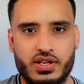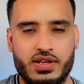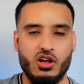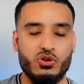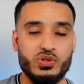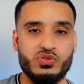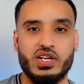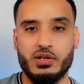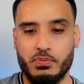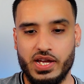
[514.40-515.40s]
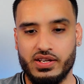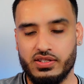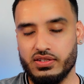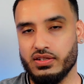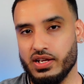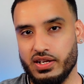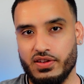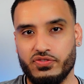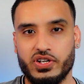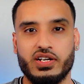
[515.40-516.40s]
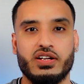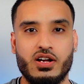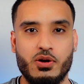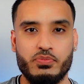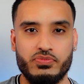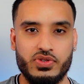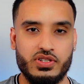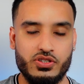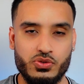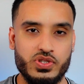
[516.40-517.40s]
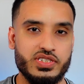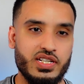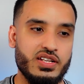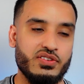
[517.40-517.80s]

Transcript: I always recommend, like if you're gonna come to the city,